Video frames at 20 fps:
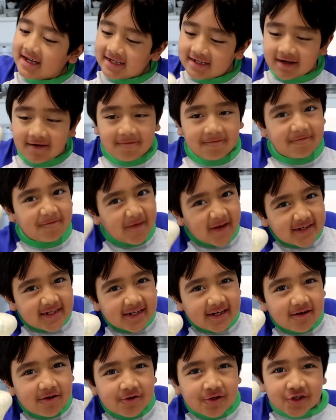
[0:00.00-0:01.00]
is a
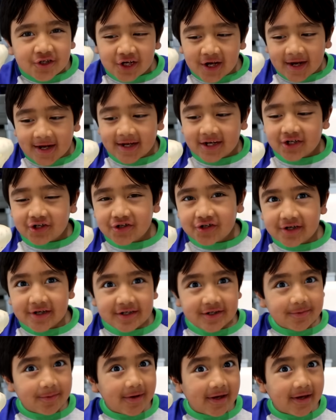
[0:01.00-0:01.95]
physical change because